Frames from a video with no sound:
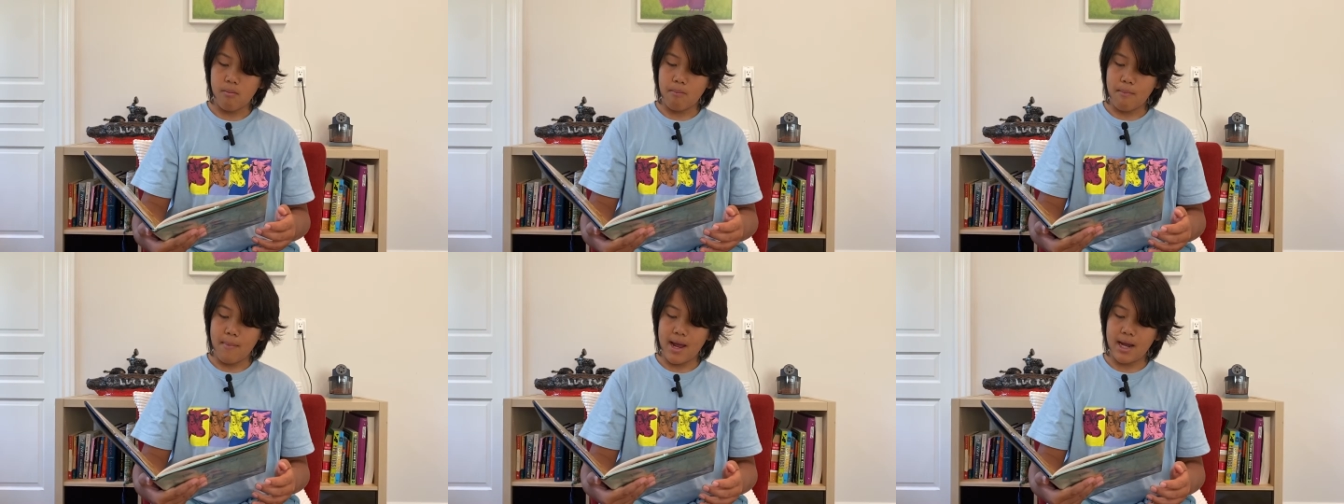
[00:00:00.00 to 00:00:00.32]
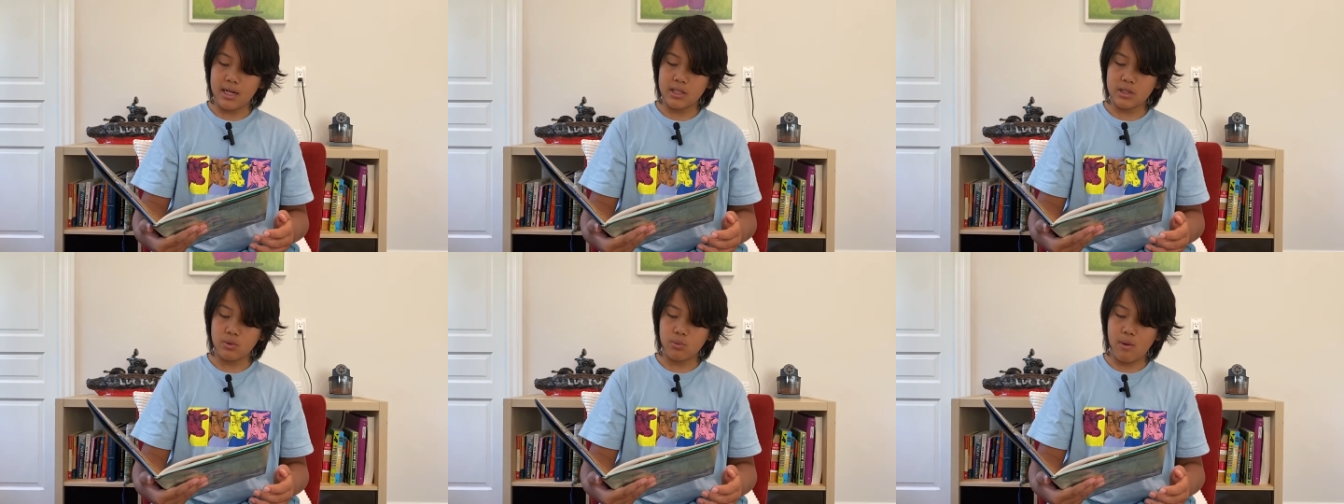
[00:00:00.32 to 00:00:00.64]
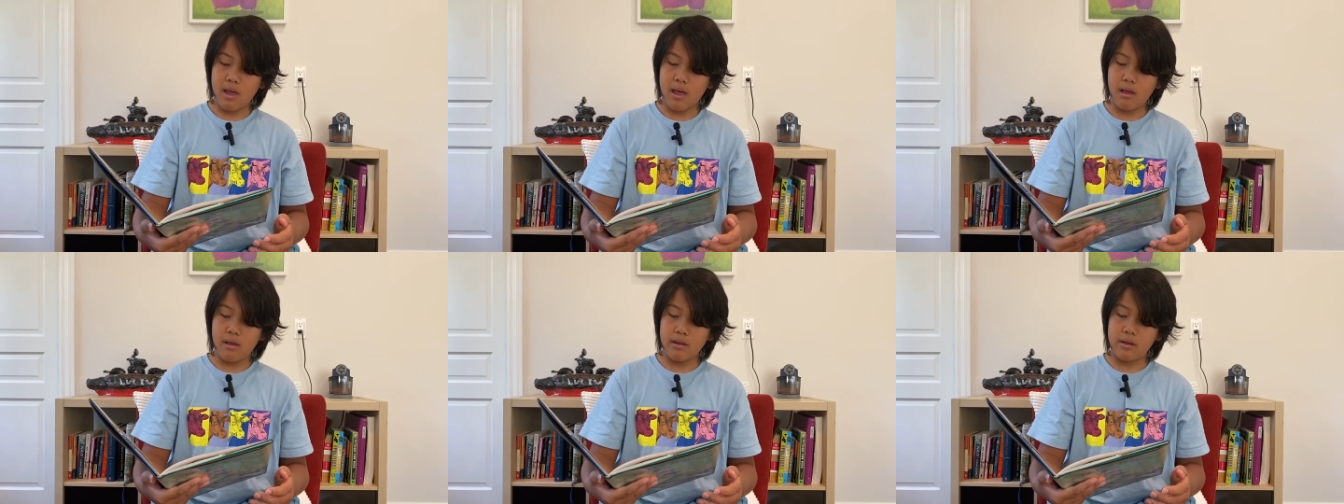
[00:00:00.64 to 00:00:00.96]

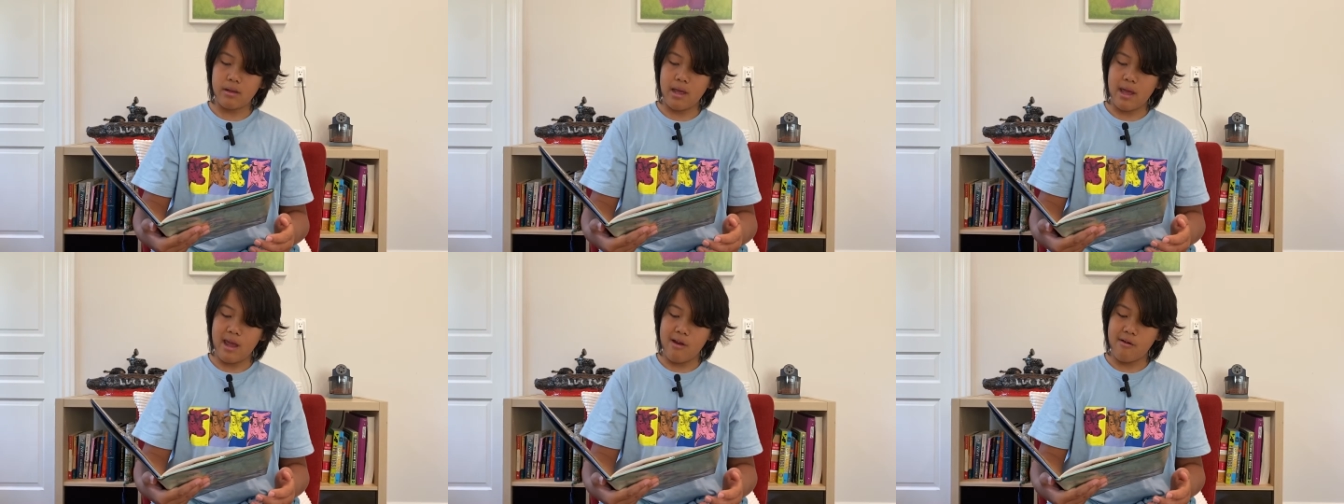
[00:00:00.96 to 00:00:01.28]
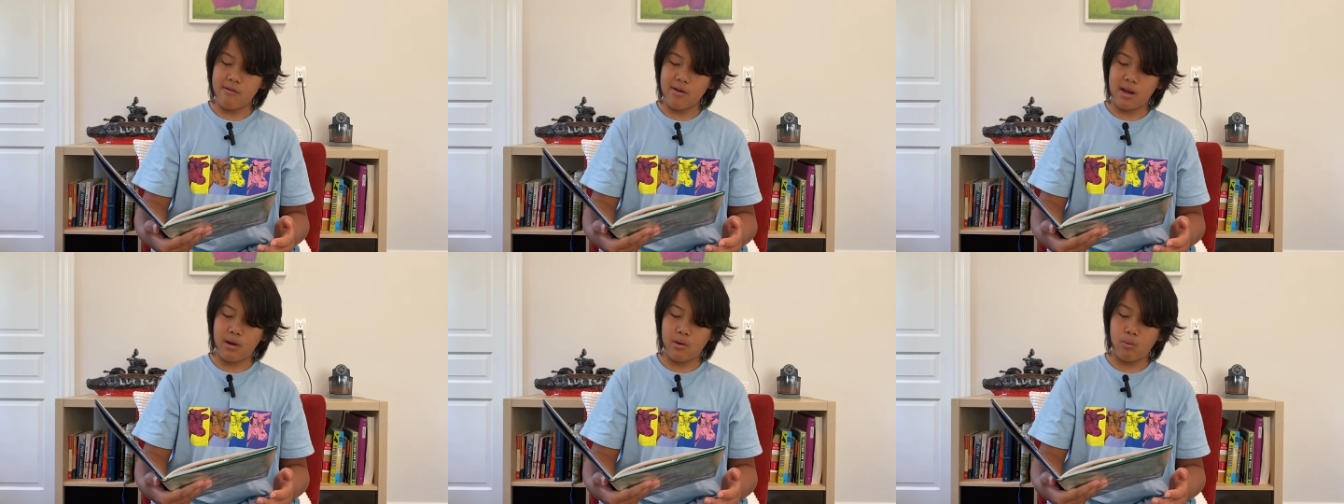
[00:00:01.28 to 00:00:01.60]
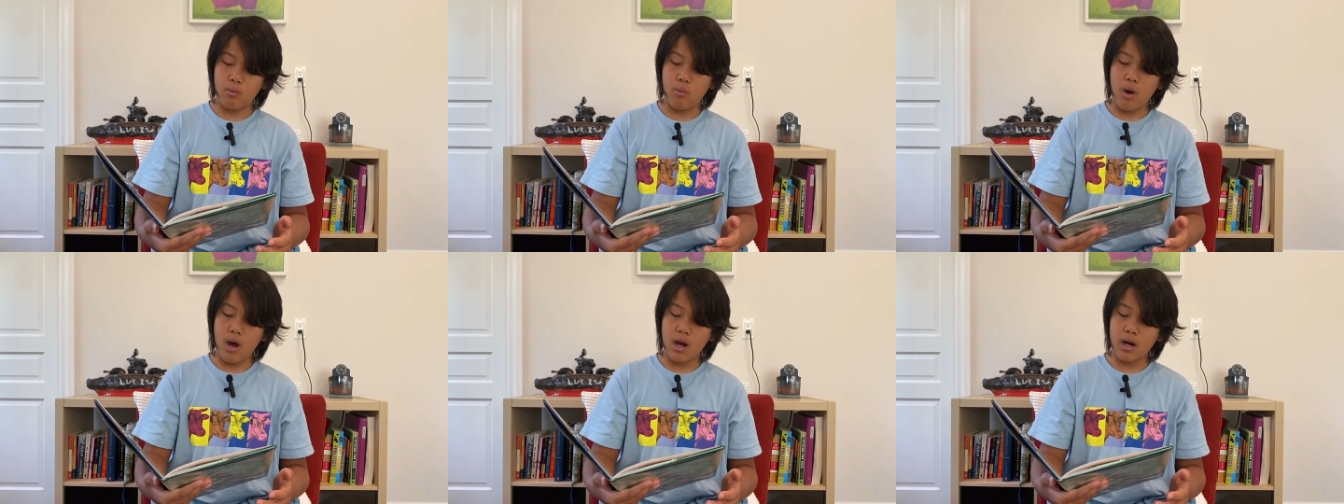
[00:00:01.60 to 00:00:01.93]
Maxwell and Harry
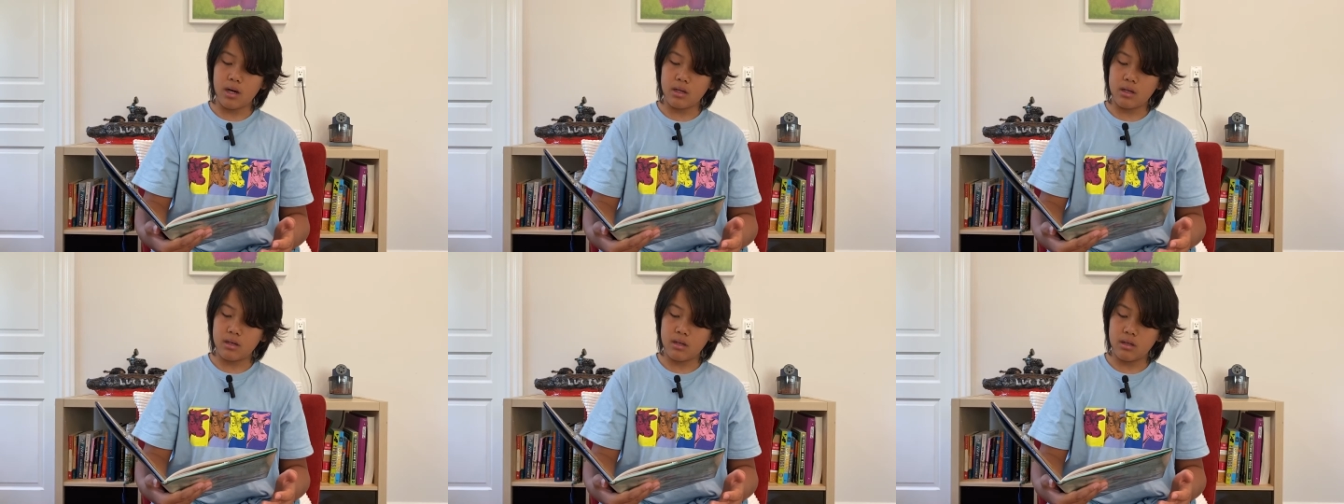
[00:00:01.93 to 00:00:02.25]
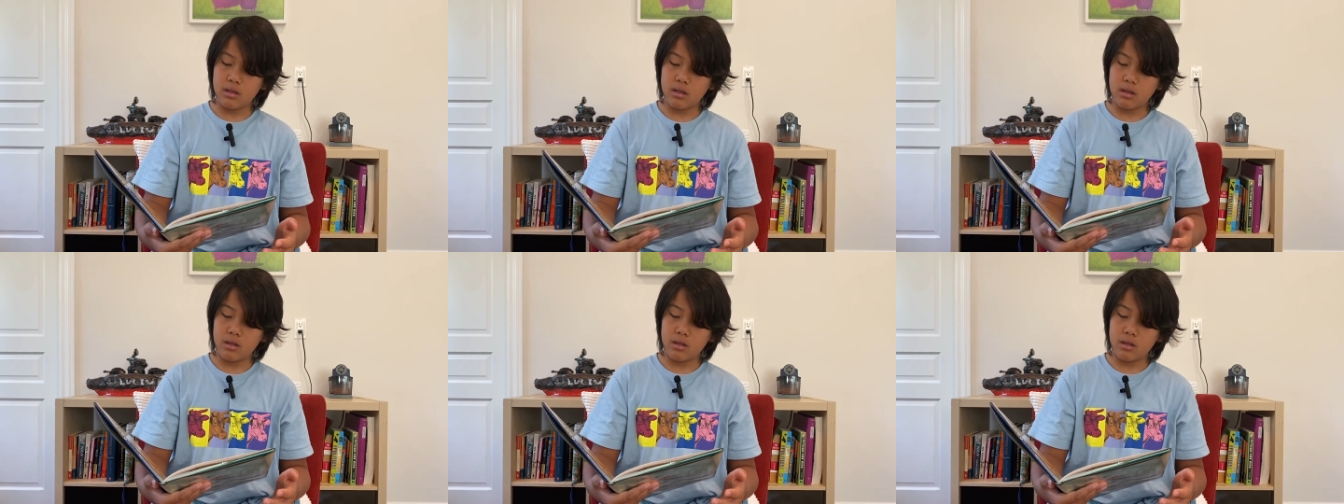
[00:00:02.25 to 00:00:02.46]
walked,